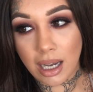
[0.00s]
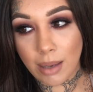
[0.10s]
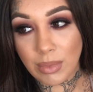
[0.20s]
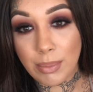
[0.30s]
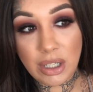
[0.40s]

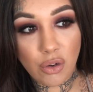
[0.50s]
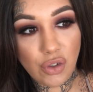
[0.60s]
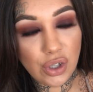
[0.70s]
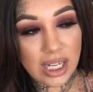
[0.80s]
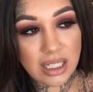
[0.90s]
Let me know
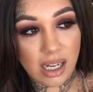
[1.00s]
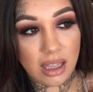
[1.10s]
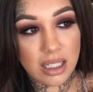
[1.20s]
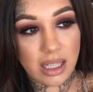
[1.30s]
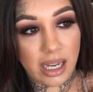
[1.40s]
if you guys like
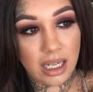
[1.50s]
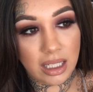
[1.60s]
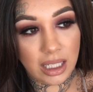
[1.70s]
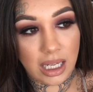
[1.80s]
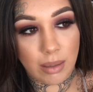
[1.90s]
this
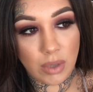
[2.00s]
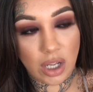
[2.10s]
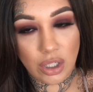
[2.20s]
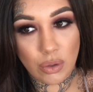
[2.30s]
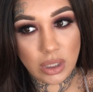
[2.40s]
lighting. Again, I'm
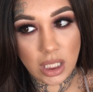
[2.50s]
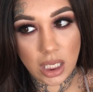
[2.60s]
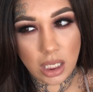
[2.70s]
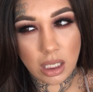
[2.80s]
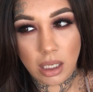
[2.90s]
not
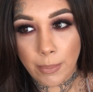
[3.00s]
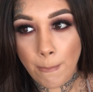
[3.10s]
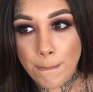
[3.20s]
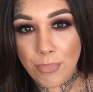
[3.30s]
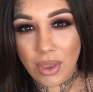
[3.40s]
using
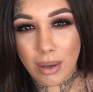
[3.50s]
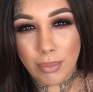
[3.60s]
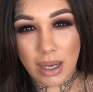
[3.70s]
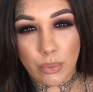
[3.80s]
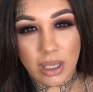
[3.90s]

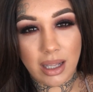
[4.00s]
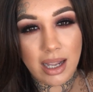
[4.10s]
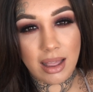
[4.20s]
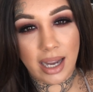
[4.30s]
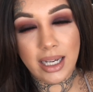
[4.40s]
my ring
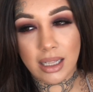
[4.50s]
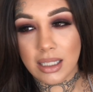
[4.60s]
light.